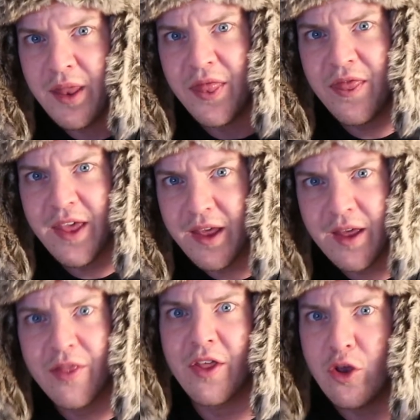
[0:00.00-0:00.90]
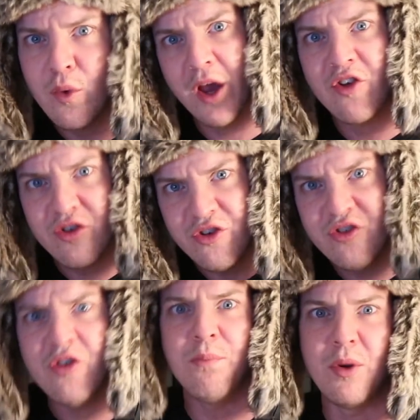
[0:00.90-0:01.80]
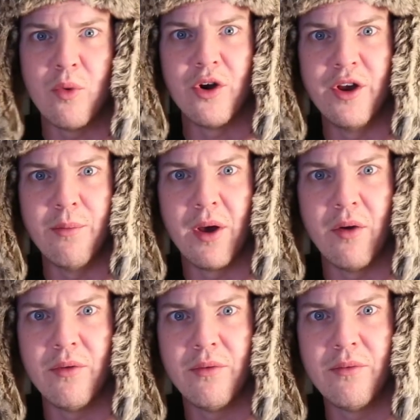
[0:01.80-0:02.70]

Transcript: thing that you actually should be worried about.